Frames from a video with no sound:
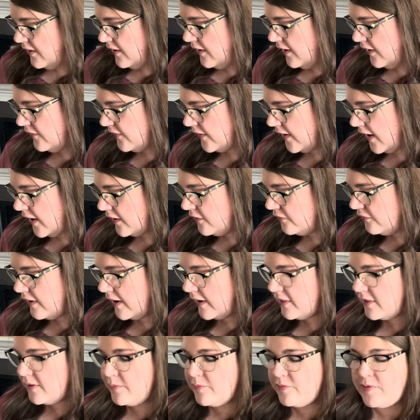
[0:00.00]
If I had to
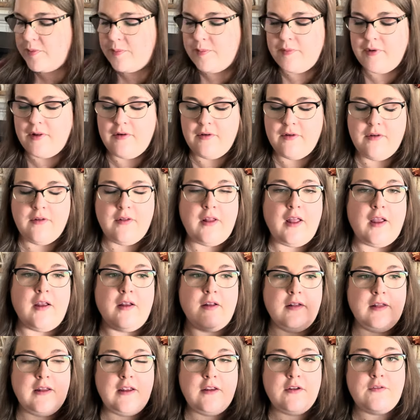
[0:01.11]
rank them from like
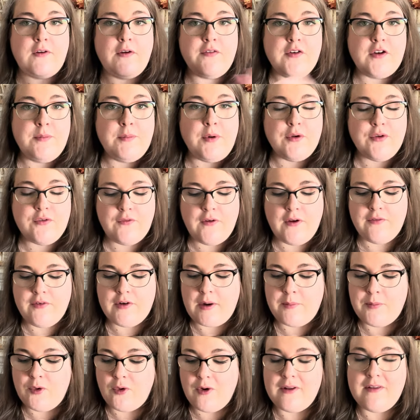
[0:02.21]
least favorite to most favorite,
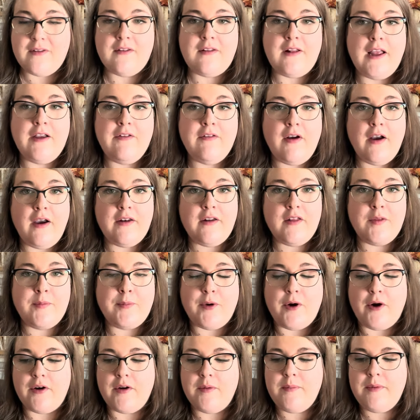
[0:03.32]
I'm going Sleigh Ride at the
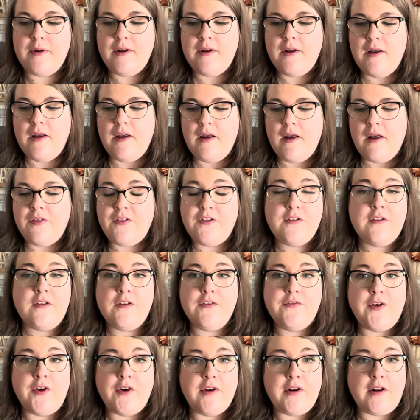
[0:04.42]
bottom. This is a
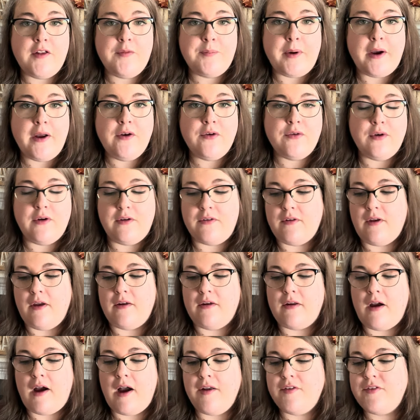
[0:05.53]
very nice pine tree scent.
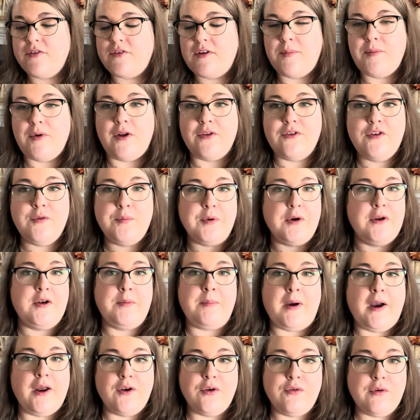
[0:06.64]
I just am not super into
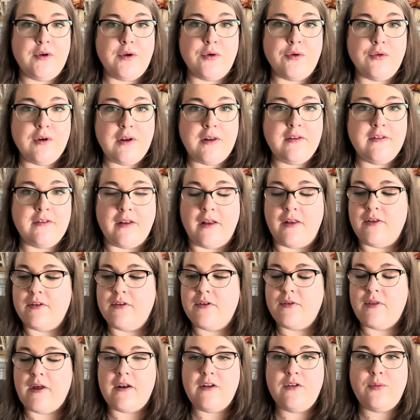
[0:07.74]
pine tree or green scent. So
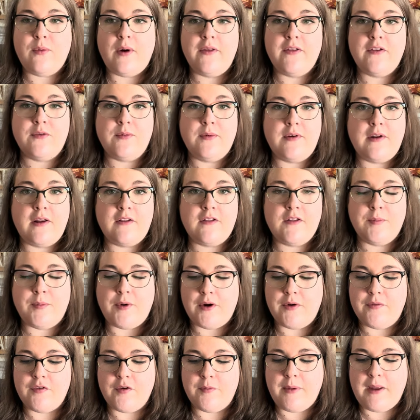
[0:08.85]
that is why this one takes the
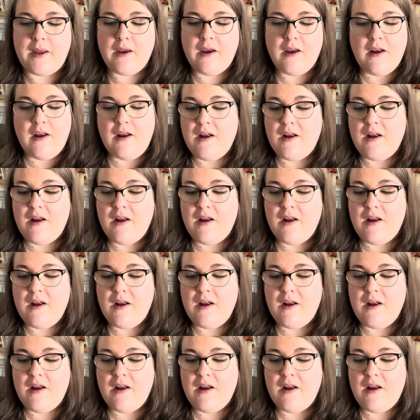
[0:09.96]
bottom for me.